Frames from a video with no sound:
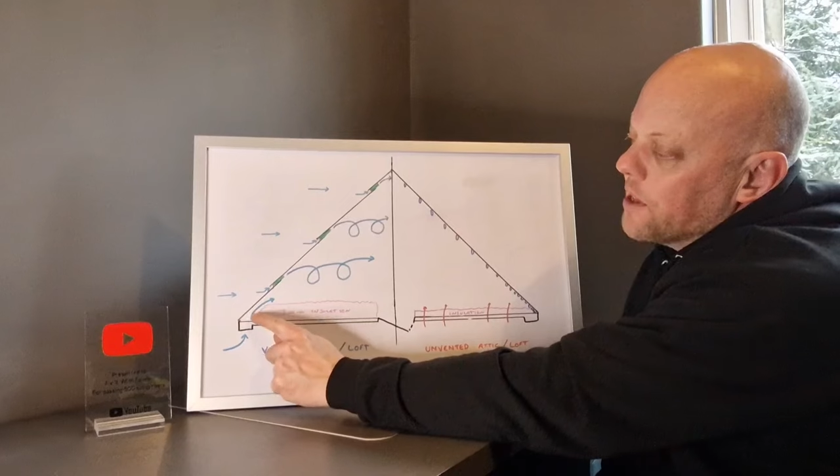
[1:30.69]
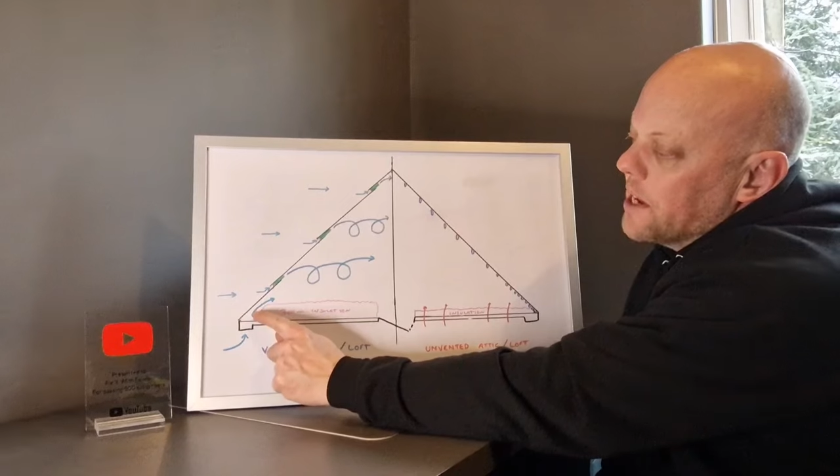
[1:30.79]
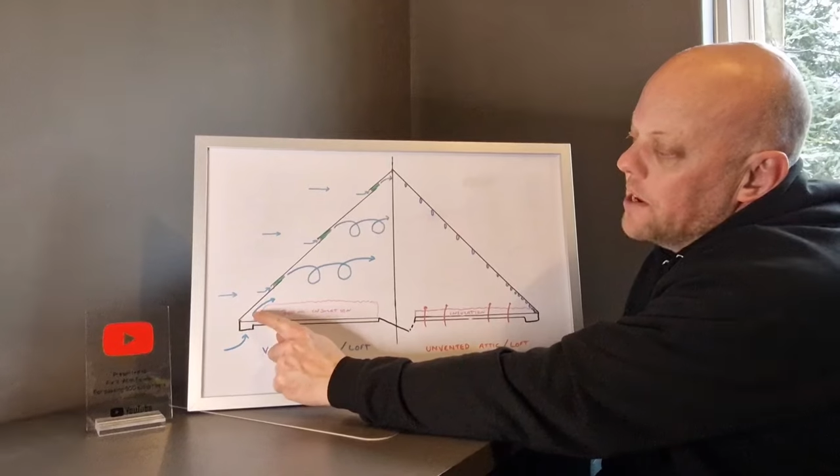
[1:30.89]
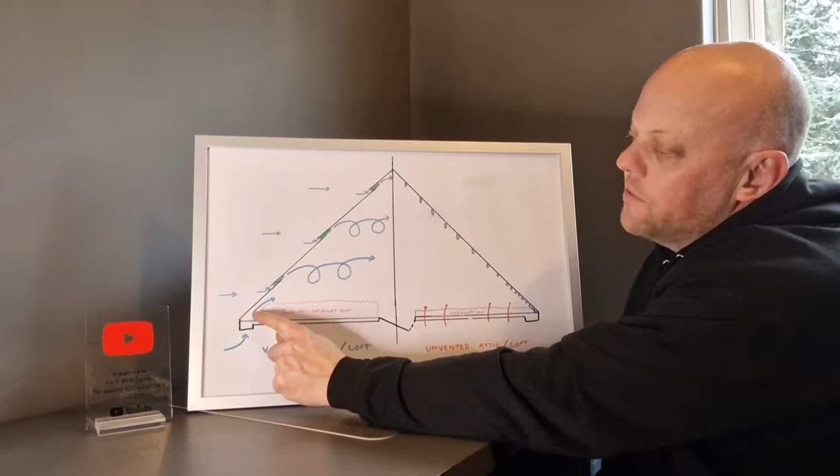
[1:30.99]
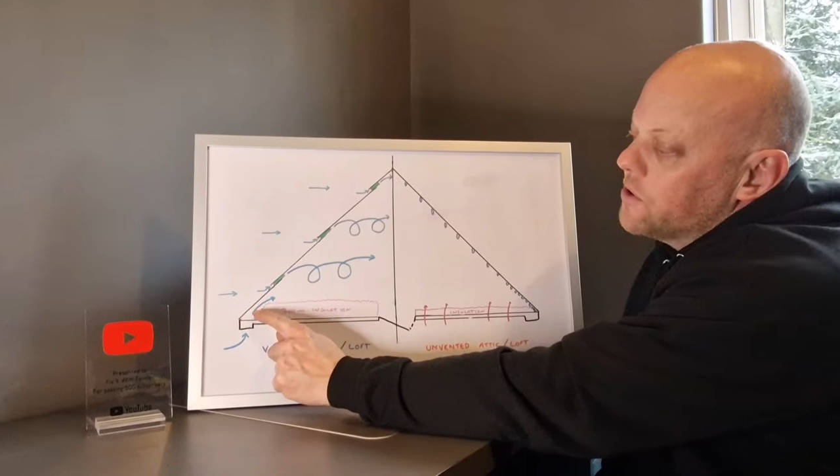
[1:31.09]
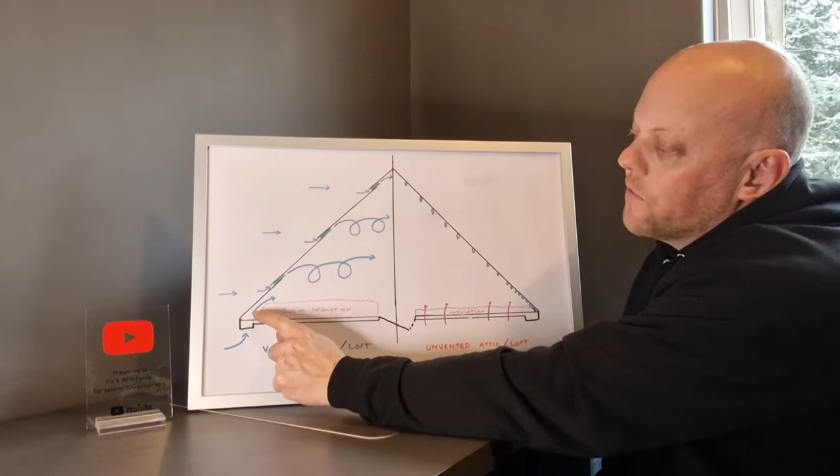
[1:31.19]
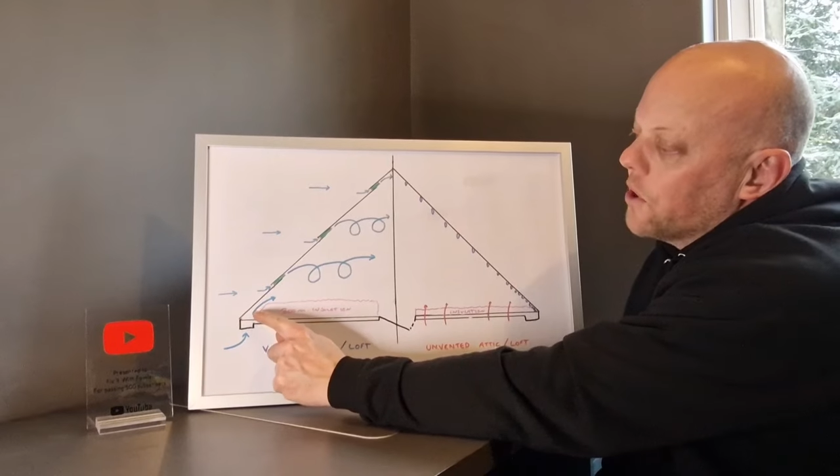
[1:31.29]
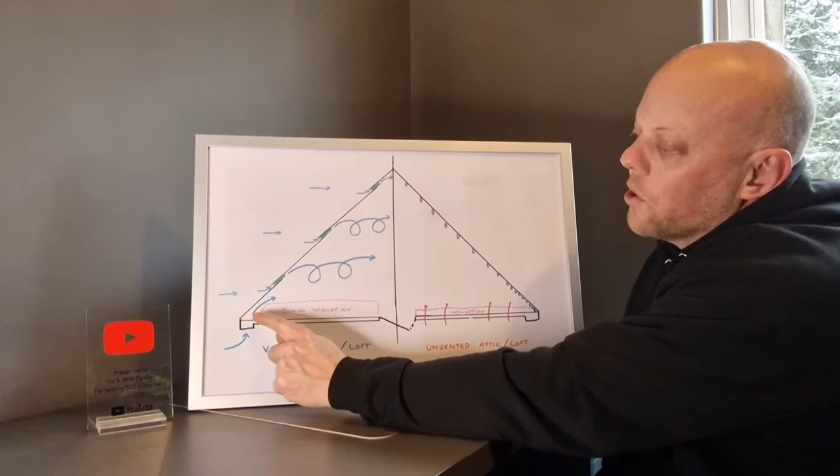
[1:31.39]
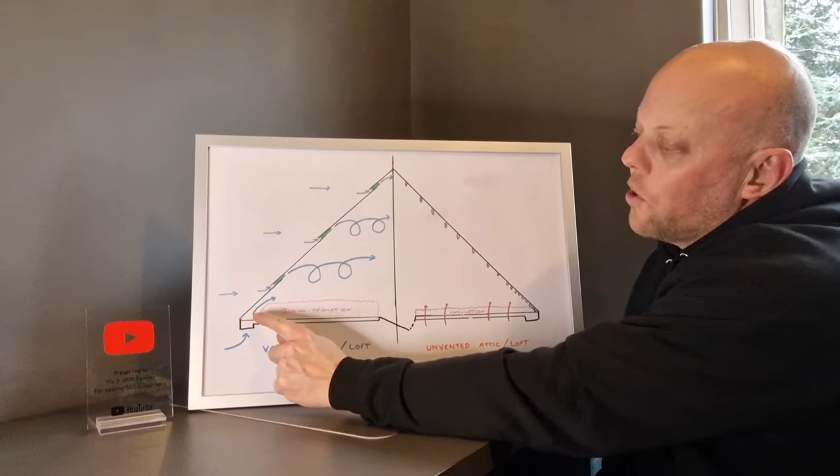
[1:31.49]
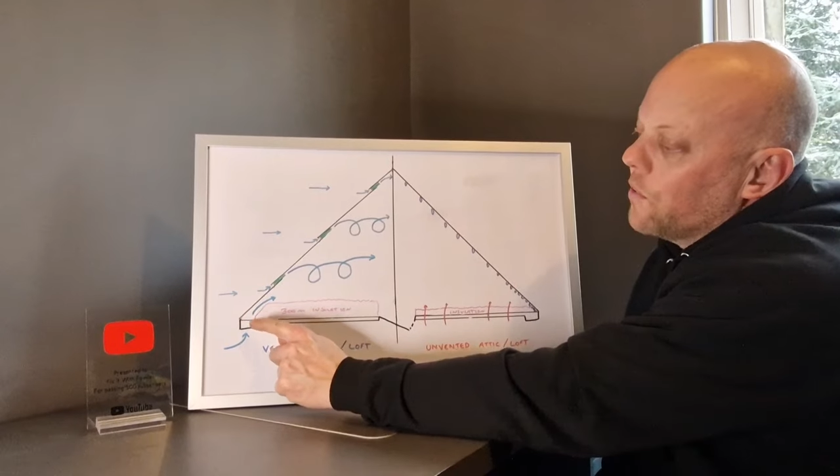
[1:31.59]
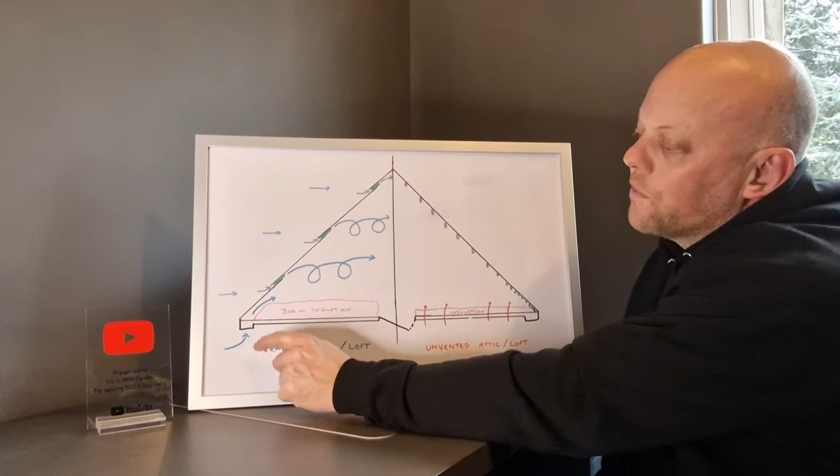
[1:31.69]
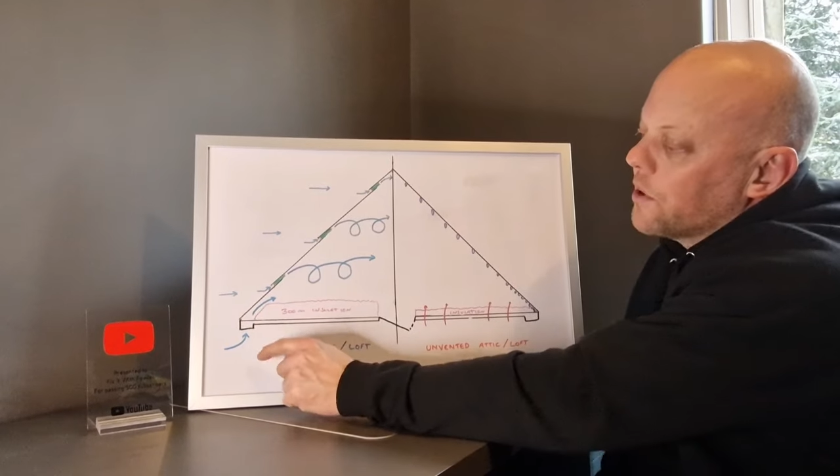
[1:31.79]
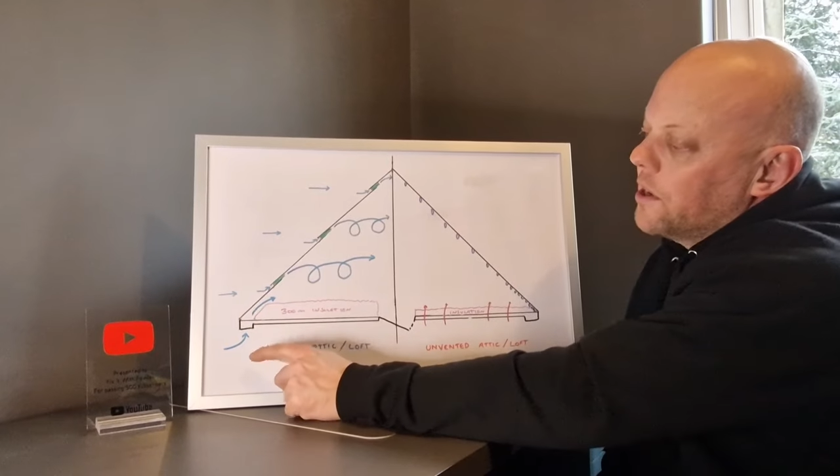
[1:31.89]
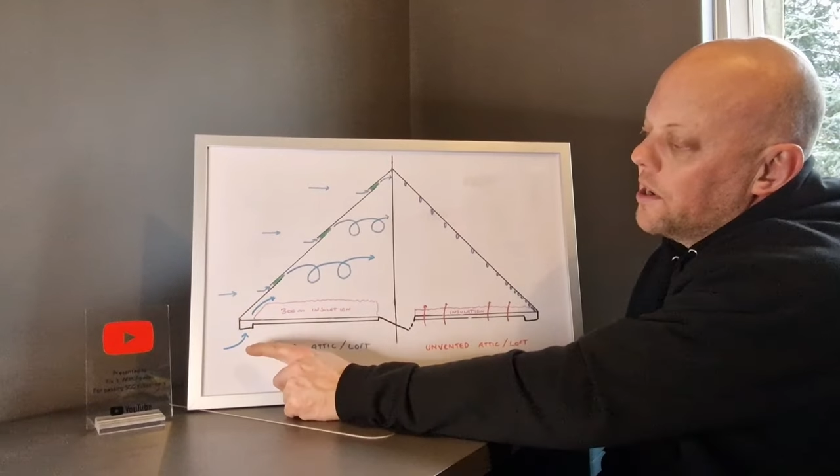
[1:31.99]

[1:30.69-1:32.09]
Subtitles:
the eaves of your loft.